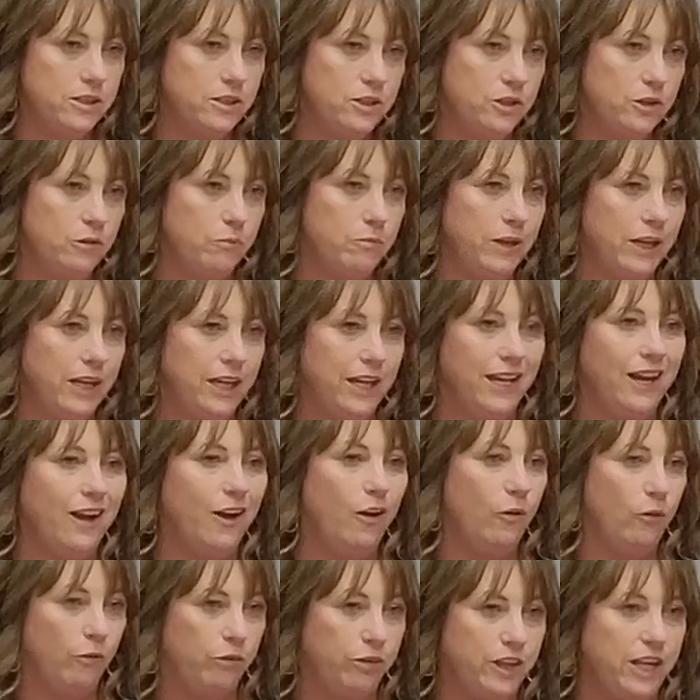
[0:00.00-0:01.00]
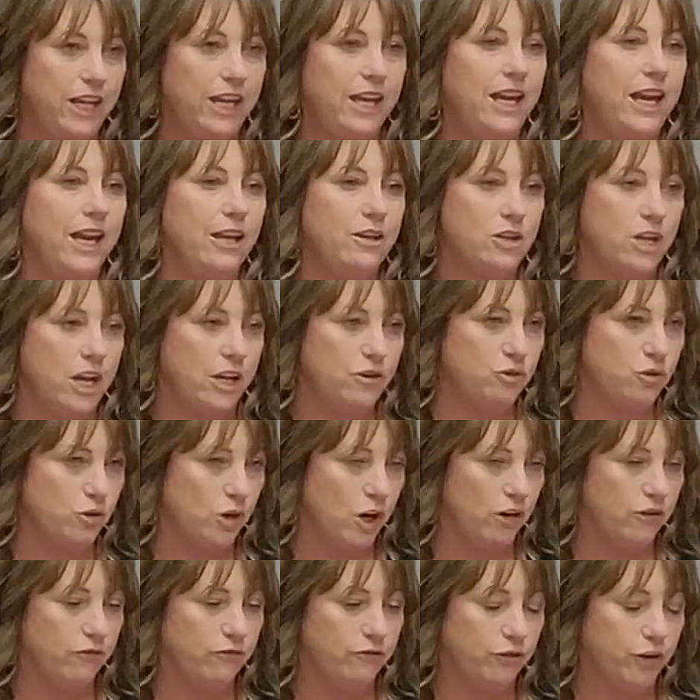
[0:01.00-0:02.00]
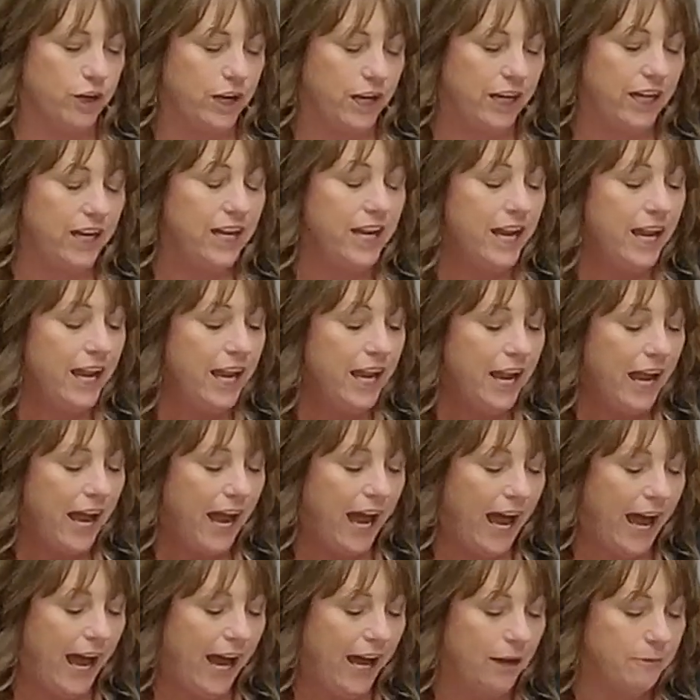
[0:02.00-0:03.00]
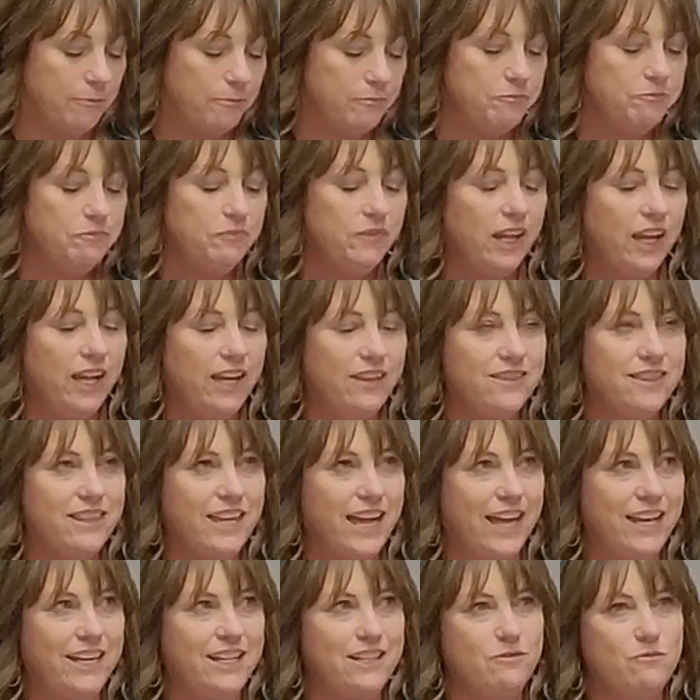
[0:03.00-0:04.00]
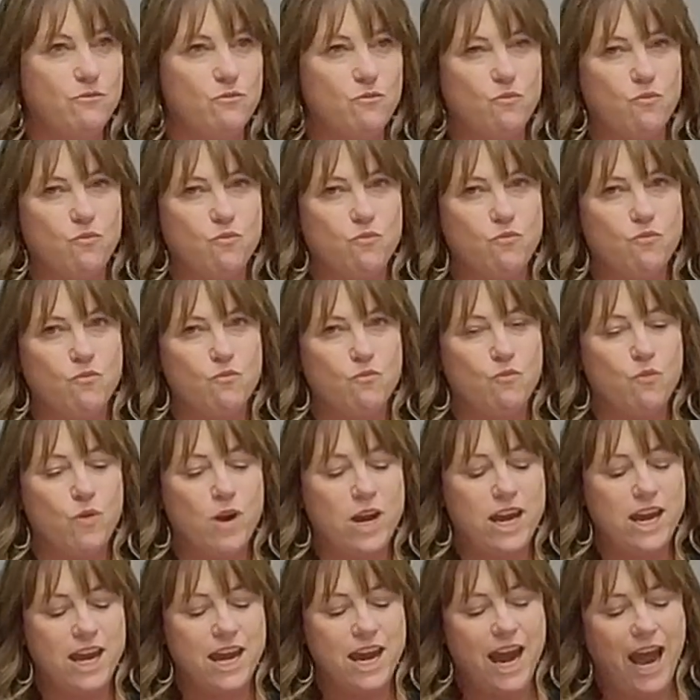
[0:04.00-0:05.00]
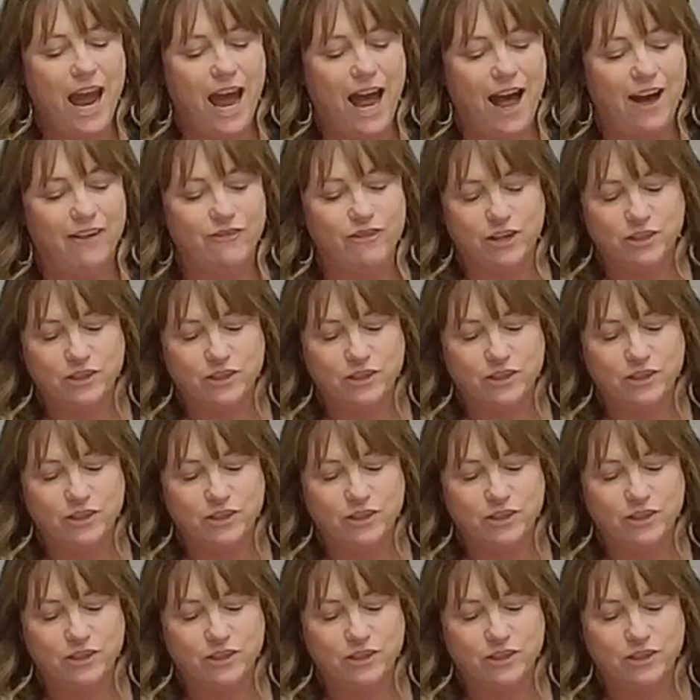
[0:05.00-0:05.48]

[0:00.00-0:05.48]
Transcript: to be healthy and drug-free. Then we have a